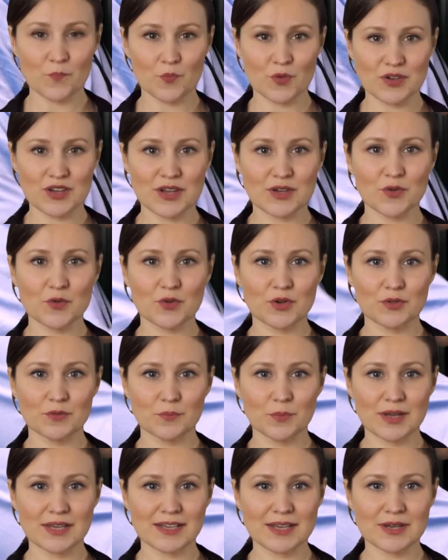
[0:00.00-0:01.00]
which include
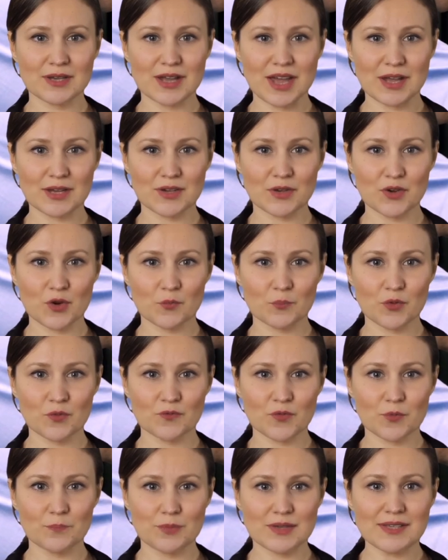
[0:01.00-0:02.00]
meeting technical
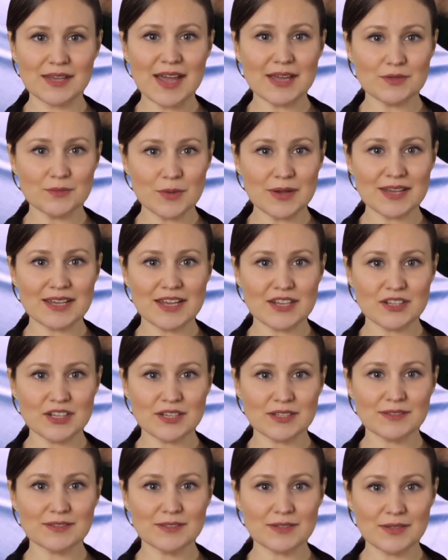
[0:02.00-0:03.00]
performance
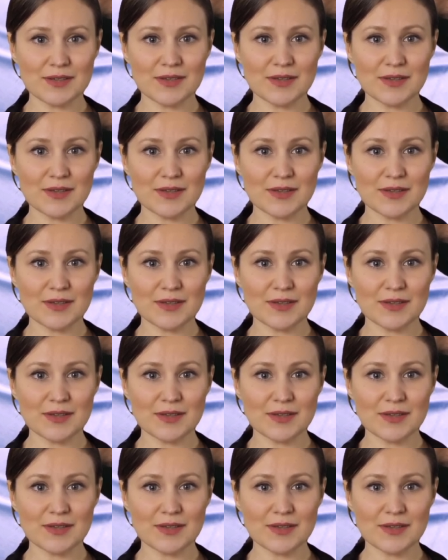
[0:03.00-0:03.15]
expectations,